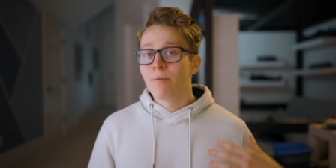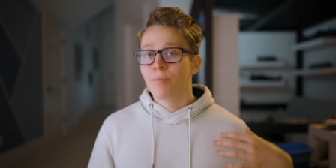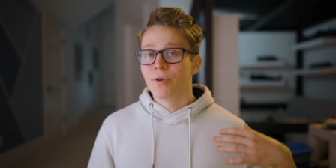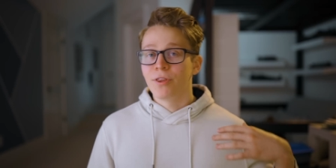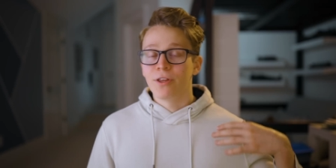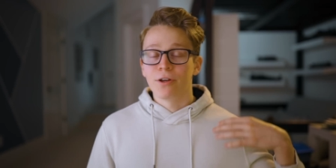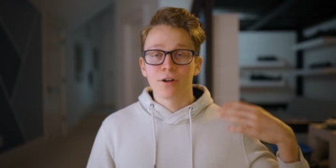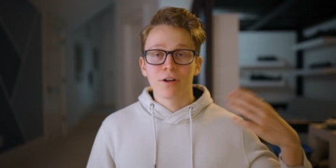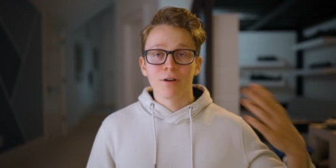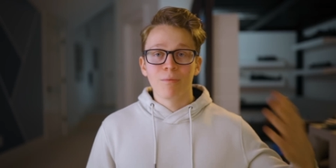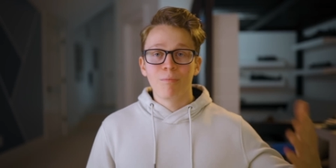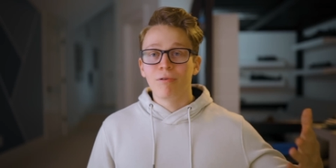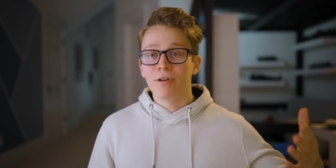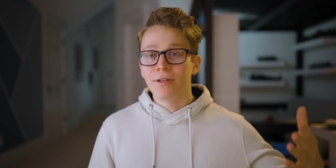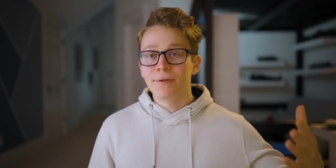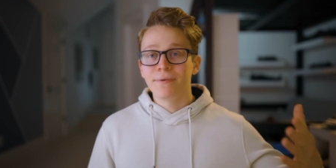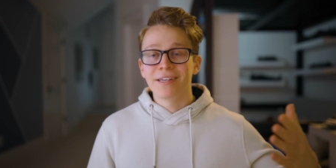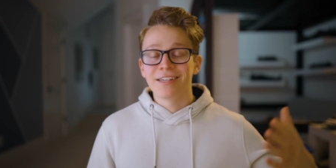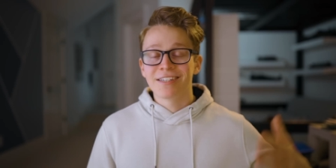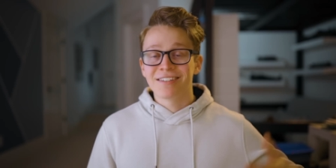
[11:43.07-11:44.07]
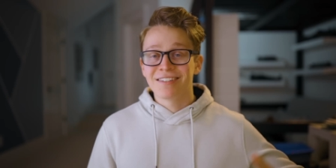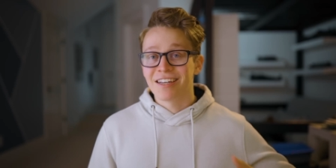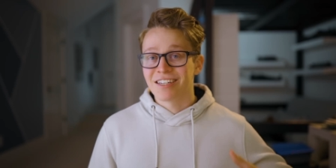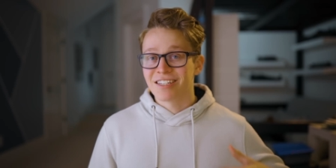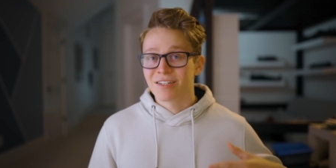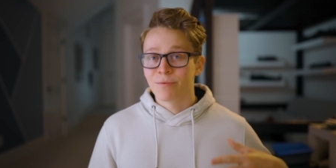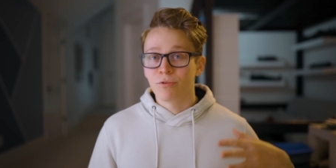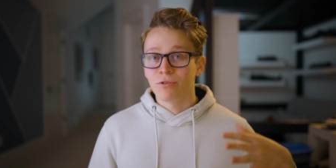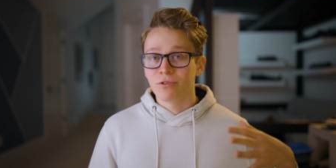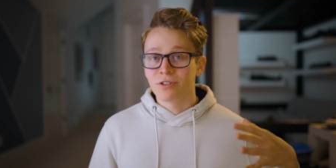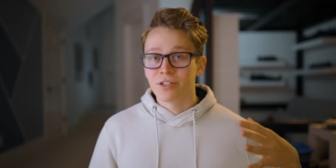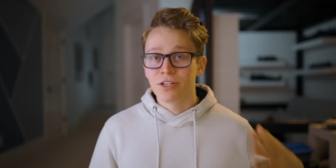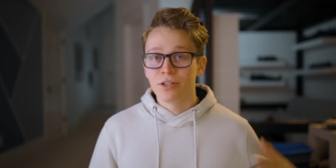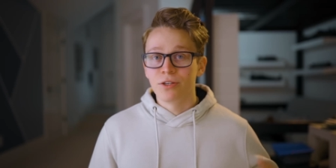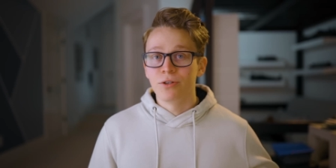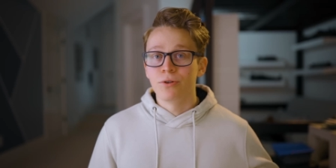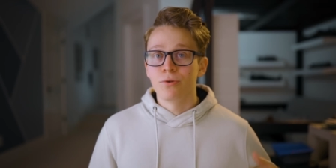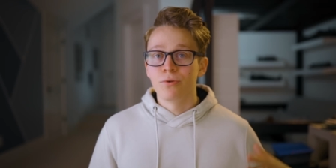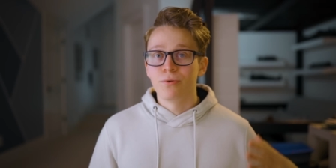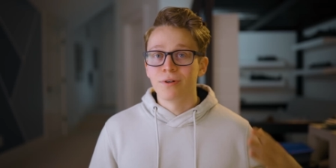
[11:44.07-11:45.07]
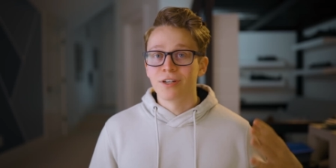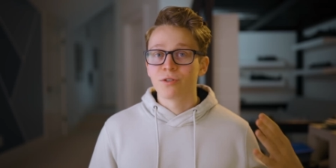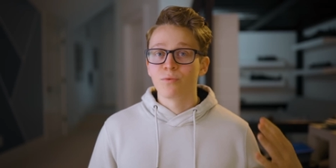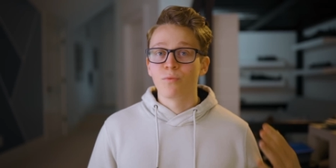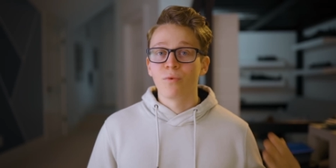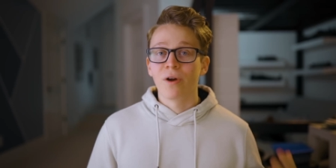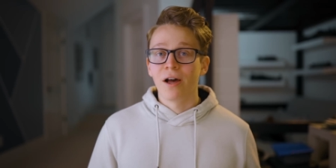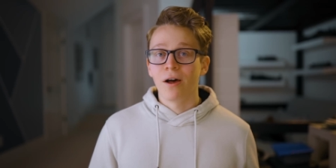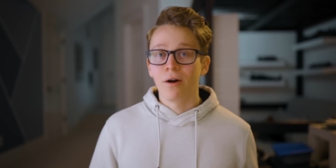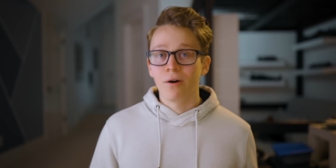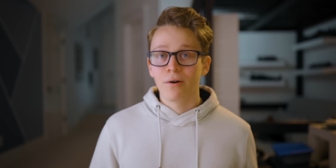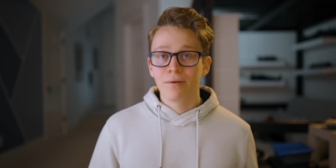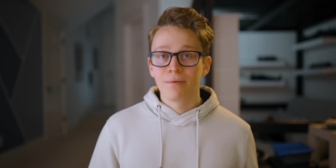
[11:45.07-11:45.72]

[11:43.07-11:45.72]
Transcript: but that are completely accessible to you as well.